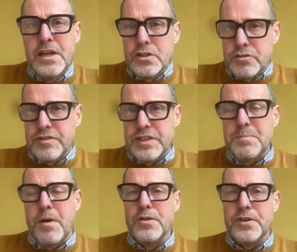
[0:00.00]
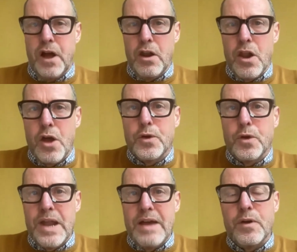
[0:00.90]
to respond at a local
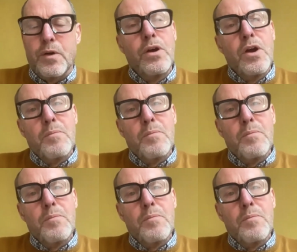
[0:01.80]
level.